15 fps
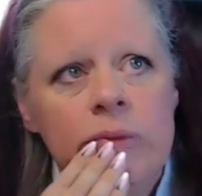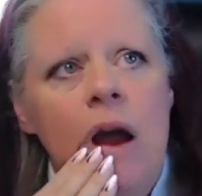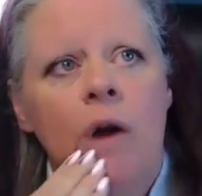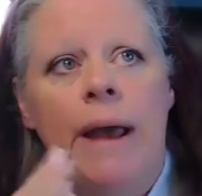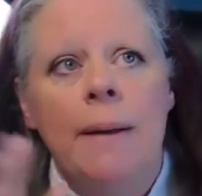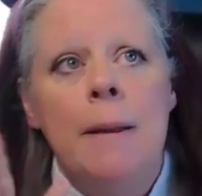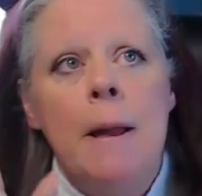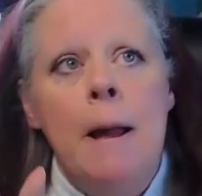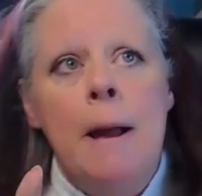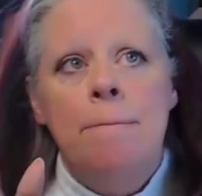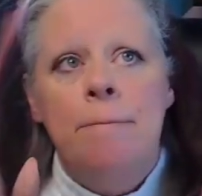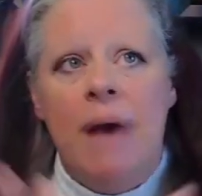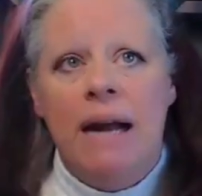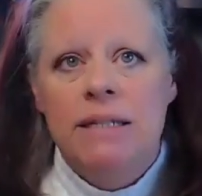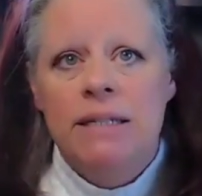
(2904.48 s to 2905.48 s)
okay,
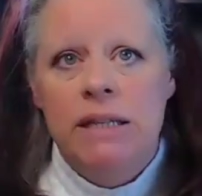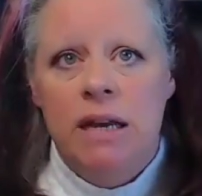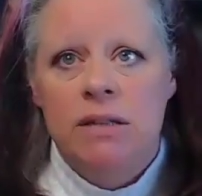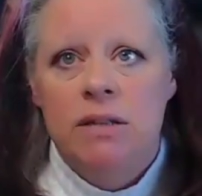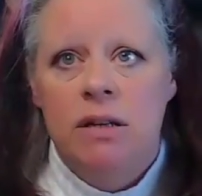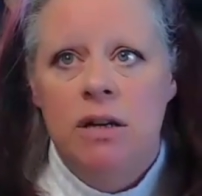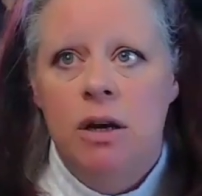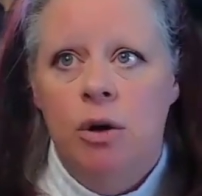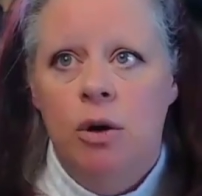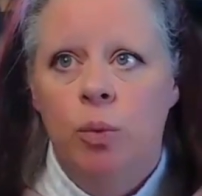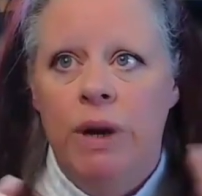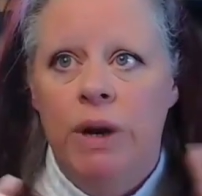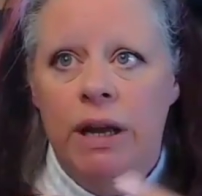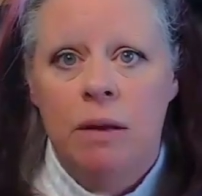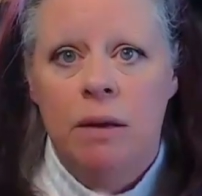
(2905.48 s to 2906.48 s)
back to the yes and no.
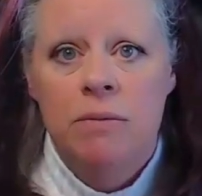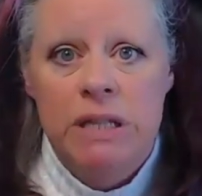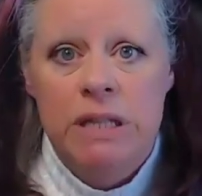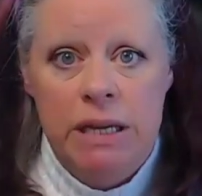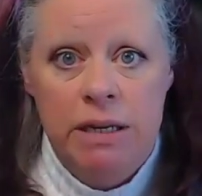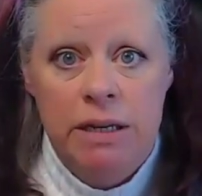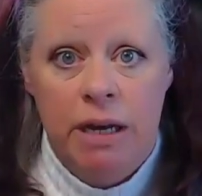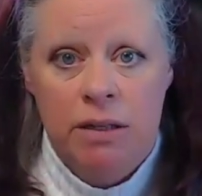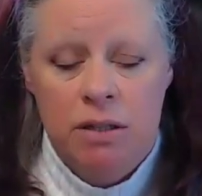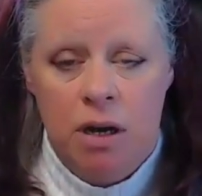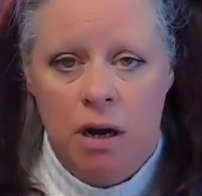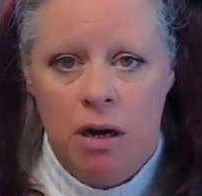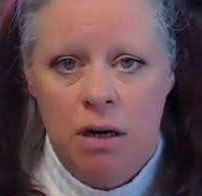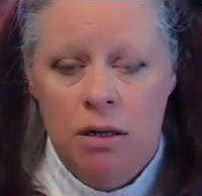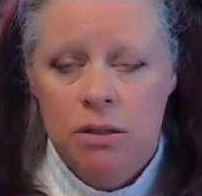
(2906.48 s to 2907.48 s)
When it comes to the index
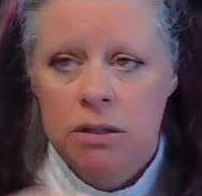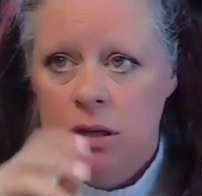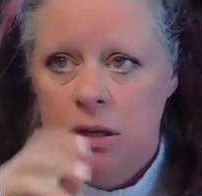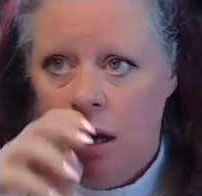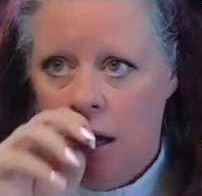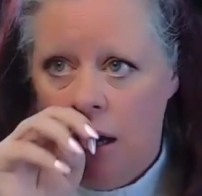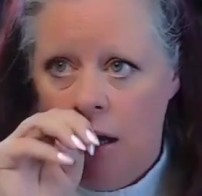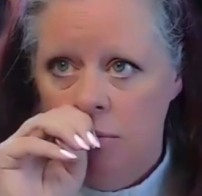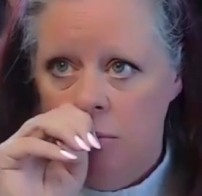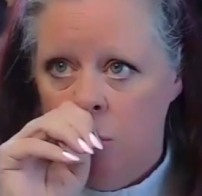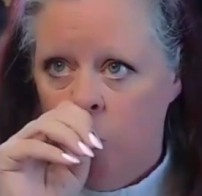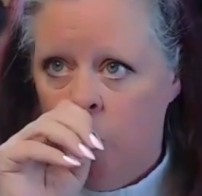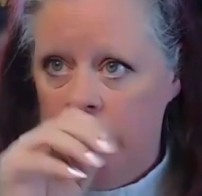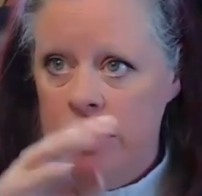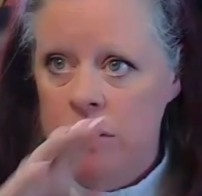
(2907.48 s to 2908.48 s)
cards,
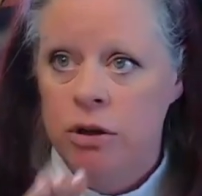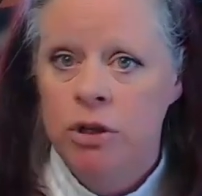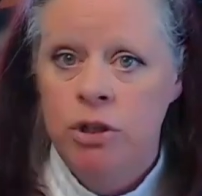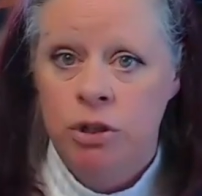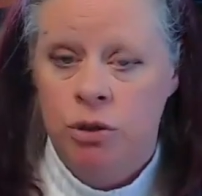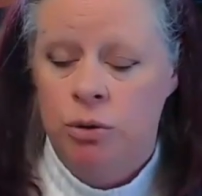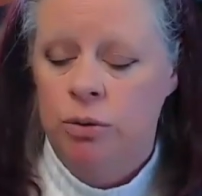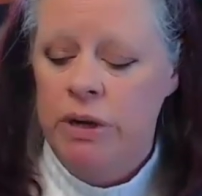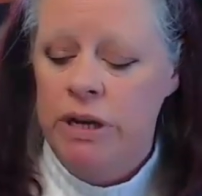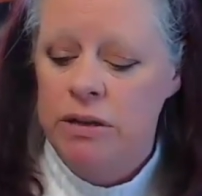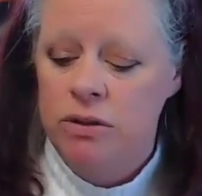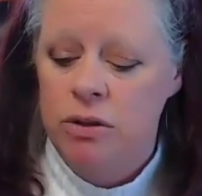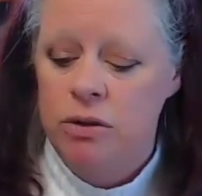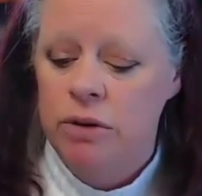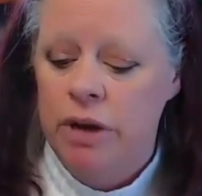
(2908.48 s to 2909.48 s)
what you can do
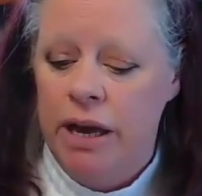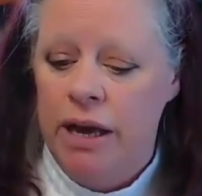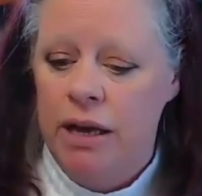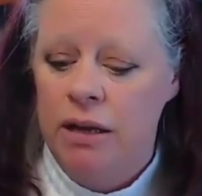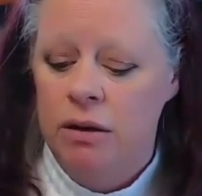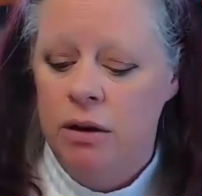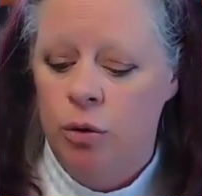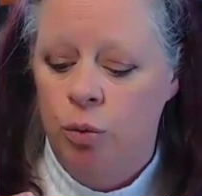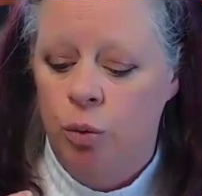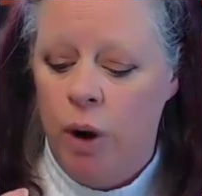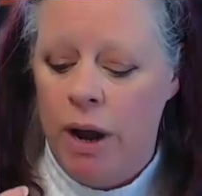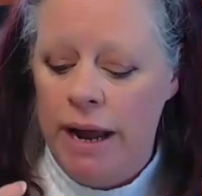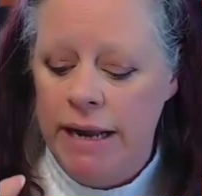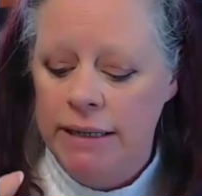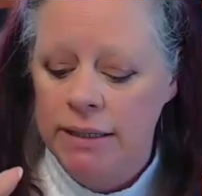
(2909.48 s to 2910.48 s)
is you can
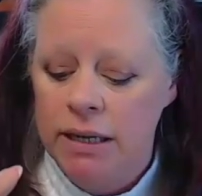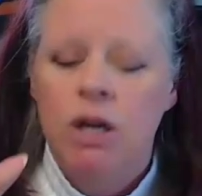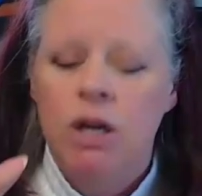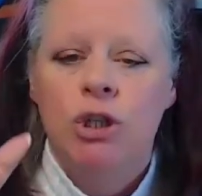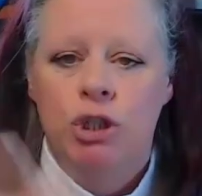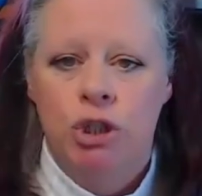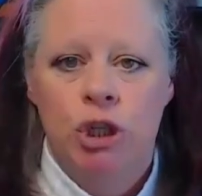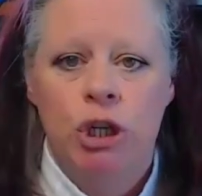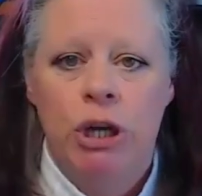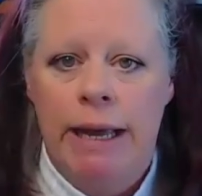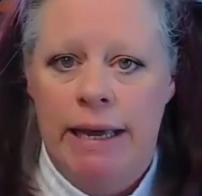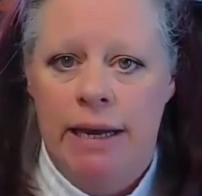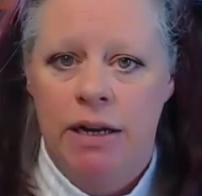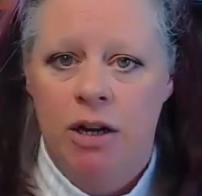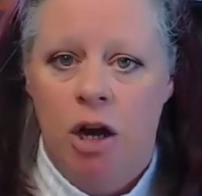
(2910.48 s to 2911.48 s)
write, should I
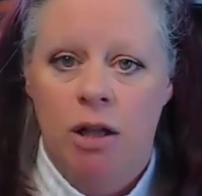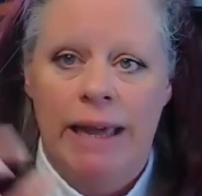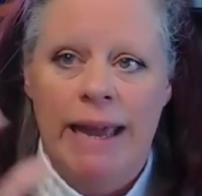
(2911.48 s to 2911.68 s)
get a dog?